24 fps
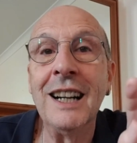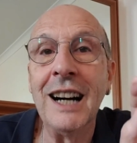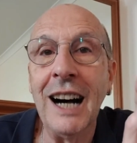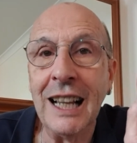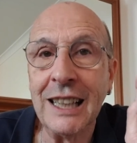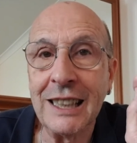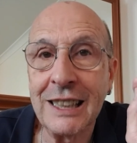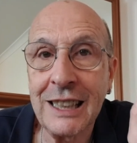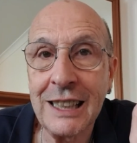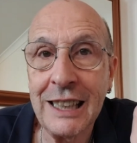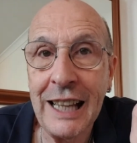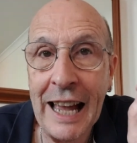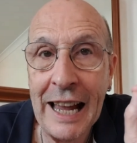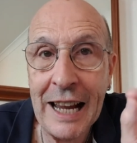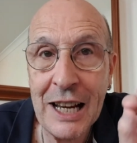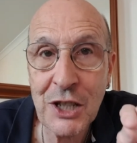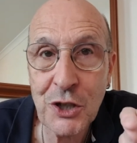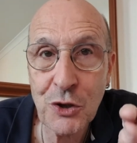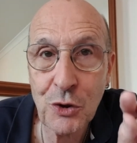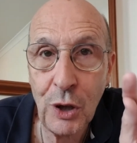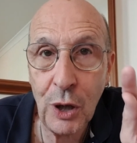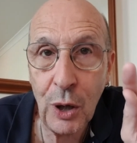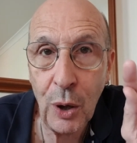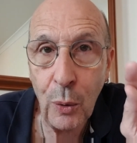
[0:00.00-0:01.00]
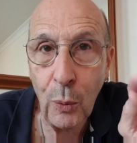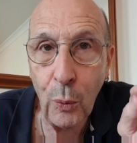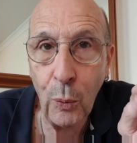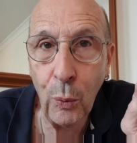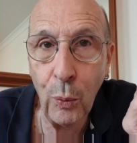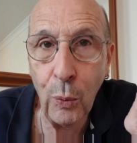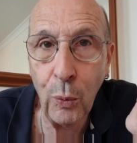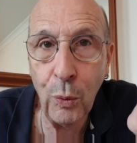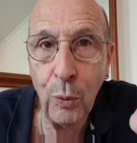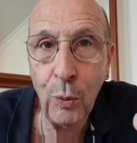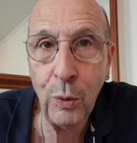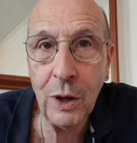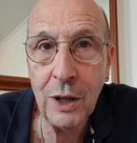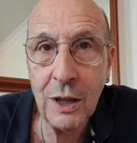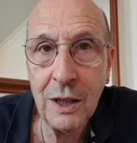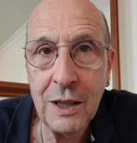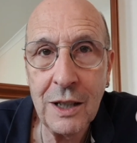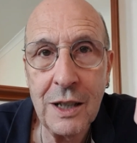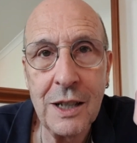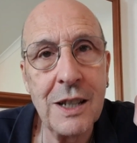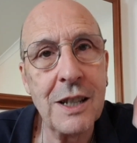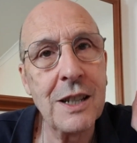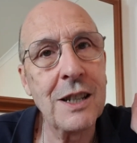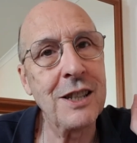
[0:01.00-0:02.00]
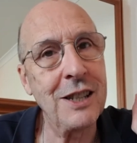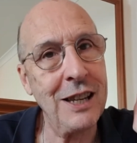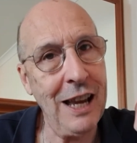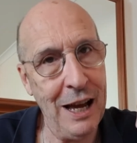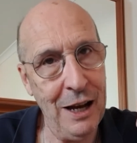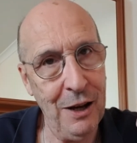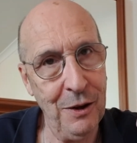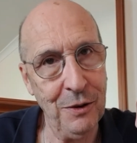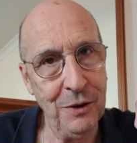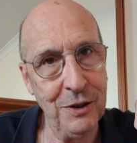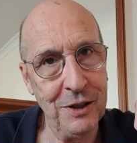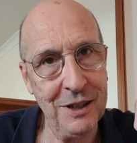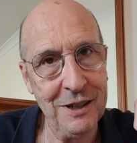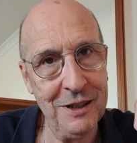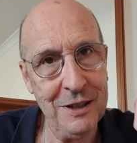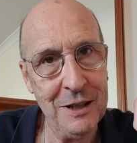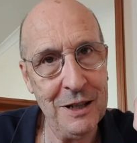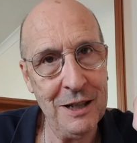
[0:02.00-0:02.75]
A little extra w sound